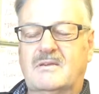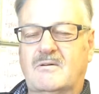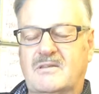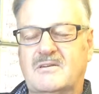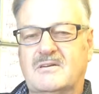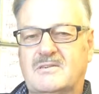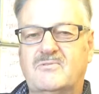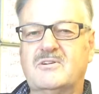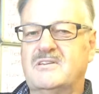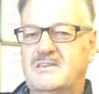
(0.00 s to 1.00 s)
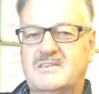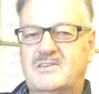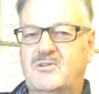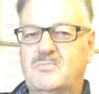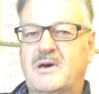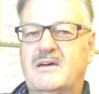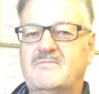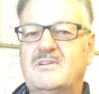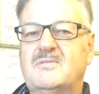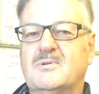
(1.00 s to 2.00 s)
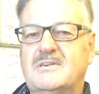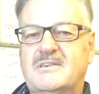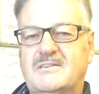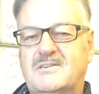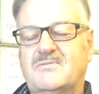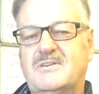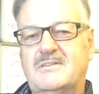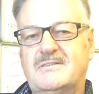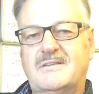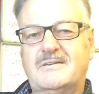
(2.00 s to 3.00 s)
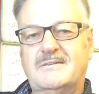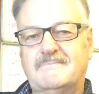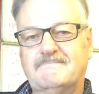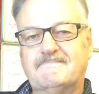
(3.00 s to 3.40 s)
So I think it's a very necessary part of anybody's activity these days.